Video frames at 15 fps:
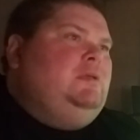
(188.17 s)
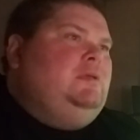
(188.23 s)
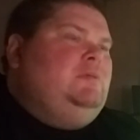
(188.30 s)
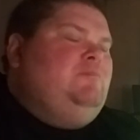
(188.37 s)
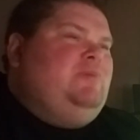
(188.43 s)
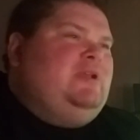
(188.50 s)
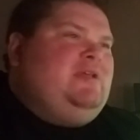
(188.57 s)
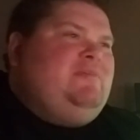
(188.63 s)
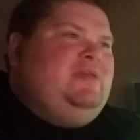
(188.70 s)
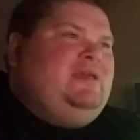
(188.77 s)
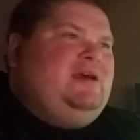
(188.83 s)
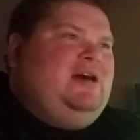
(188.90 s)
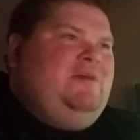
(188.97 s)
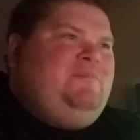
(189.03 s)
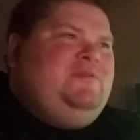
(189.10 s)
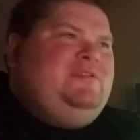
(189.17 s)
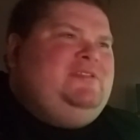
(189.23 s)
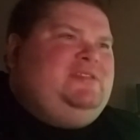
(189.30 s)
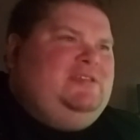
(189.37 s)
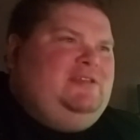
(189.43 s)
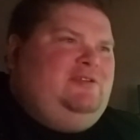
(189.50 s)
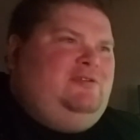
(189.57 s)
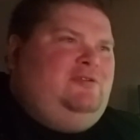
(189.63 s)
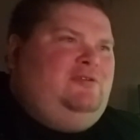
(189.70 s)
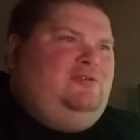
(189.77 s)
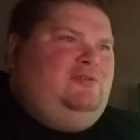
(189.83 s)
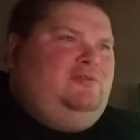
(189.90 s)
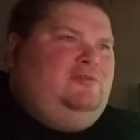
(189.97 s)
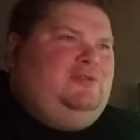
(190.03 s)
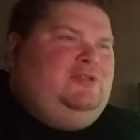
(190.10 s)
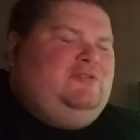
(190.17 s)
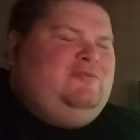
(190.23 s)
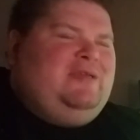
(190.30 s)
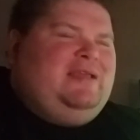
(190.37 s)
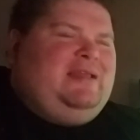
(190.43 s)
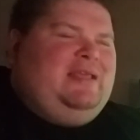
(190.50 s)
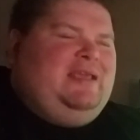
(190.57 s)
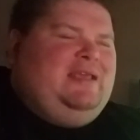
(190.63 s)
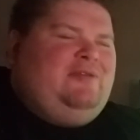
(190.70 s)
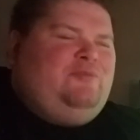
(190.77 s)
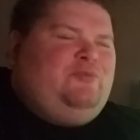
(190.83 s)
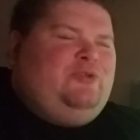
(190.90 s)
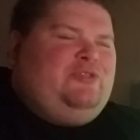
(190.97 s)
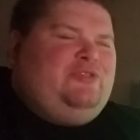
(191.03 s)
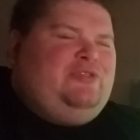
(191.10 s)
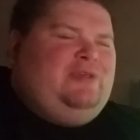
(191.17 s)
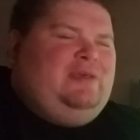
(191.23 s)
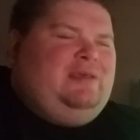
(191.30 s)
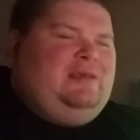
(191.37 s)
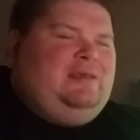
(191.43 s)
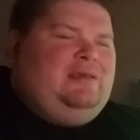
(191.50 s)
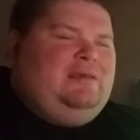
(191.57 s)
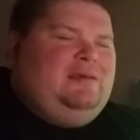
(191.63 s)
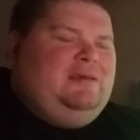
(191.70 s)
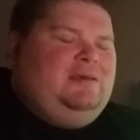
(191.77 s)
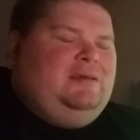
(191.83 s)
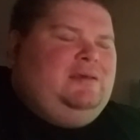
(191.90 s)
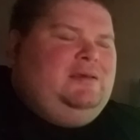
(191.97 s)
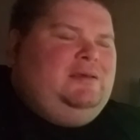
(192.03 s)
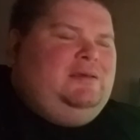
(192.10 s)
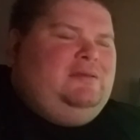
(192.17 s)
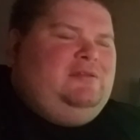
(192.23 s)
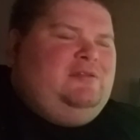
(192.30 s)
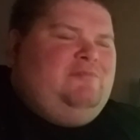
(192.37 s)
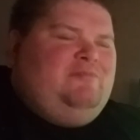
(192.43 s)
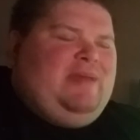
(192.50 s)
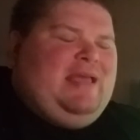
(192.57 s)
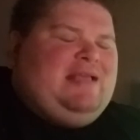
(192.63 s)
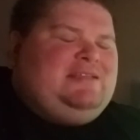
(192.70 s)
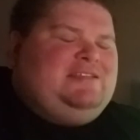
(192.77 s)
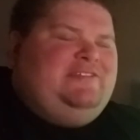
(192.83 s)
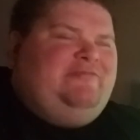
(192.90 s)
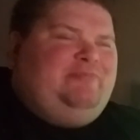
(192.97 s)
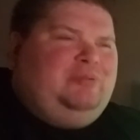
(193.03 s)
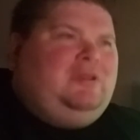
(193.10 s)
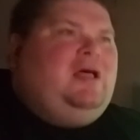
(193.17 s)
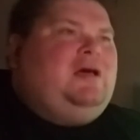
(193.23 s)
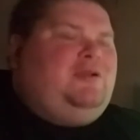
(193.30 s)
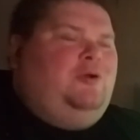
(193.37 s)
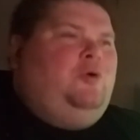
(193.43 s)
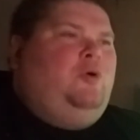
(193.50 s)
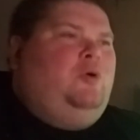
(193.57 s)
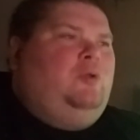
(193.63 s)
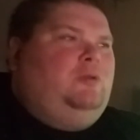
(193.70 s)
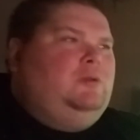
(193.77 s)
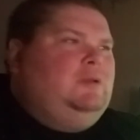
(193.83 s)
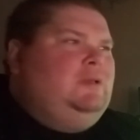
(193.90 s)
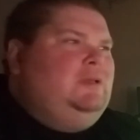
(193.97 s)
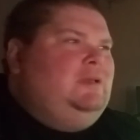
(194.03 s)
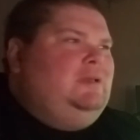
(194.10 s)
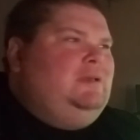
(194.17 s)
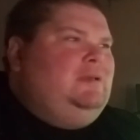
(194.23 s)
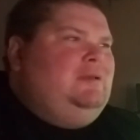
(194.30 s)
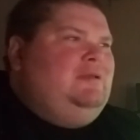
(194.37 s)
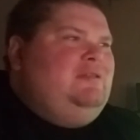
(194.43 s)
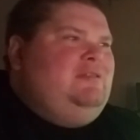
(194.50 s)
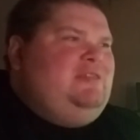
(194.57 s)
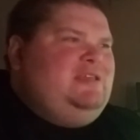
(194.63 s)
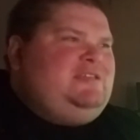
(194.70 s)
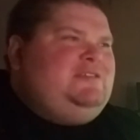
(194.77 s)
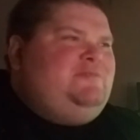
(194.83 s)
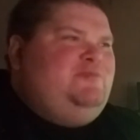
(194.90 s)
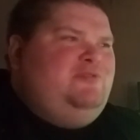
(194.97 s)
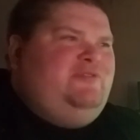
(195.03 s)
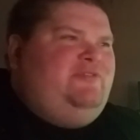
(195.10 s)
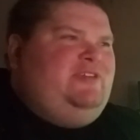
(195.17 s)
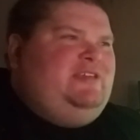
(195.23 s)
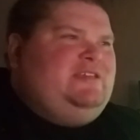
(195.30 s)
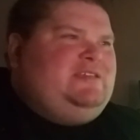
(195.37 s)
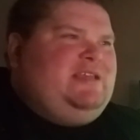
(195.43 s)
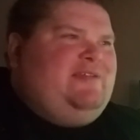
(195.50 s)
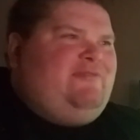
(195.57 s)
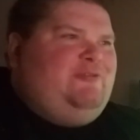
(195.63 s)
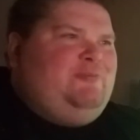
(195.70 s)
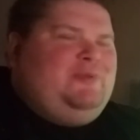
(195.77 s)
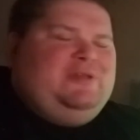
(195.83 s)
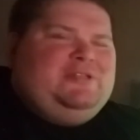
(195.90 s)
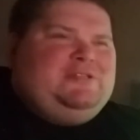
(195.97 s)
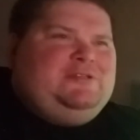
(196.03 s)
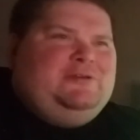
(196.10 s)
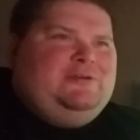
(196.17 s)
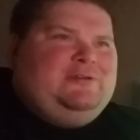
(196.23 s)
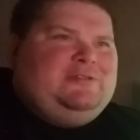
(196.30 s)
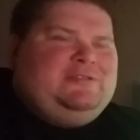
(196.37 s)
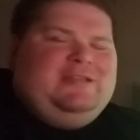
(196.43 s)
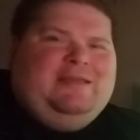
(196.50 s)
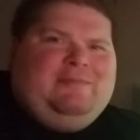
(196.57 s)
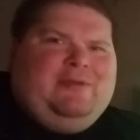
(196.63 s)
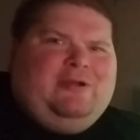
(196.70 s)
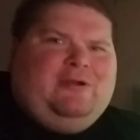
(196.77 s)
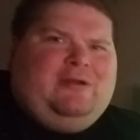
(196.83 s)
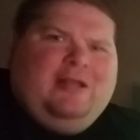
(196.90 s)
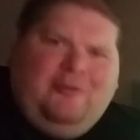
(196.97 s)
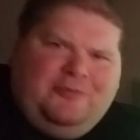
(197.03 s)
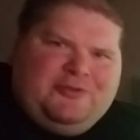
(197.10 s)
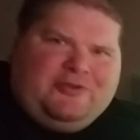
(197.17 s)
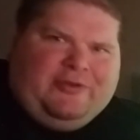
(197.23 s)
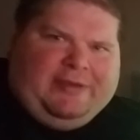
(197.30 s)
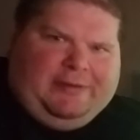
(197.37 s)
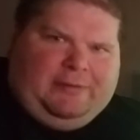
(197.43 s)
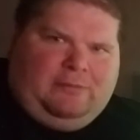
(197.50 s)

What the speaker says: But I mean, up until you get hit with the massive plot hole, this movie is every bit as good as Nightmare on Elm Street.